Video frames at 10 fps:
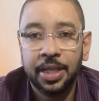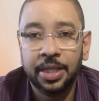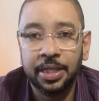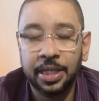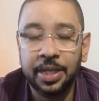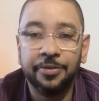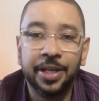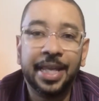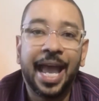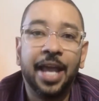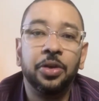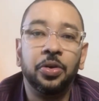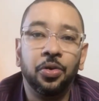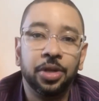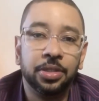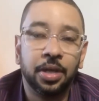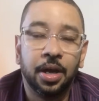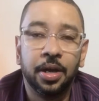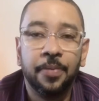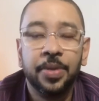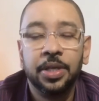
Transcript: the different categories are.